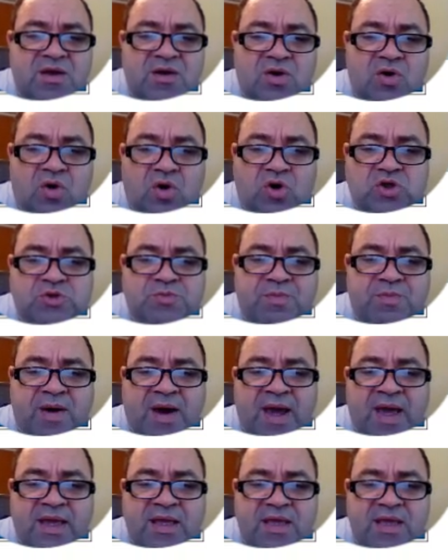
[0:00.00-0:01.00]
caused
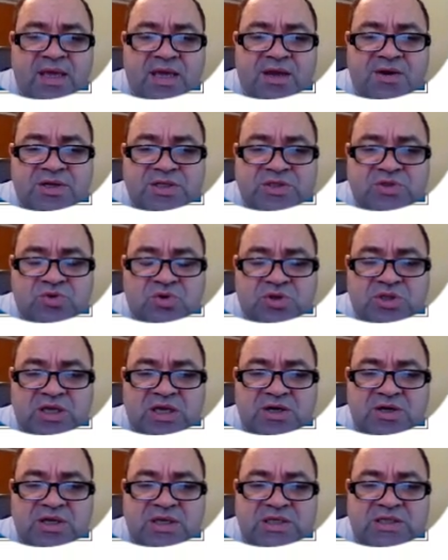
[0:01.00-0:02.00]
by increase or
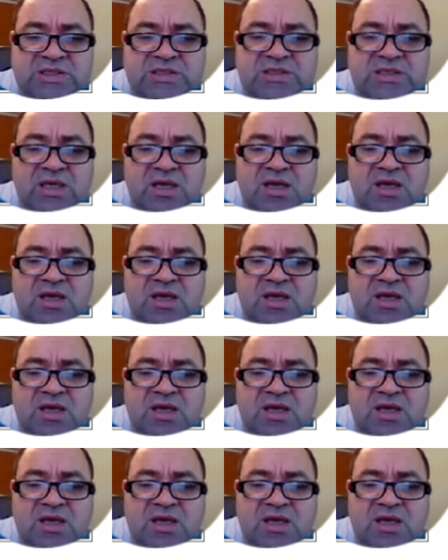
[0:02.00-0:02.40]
decrease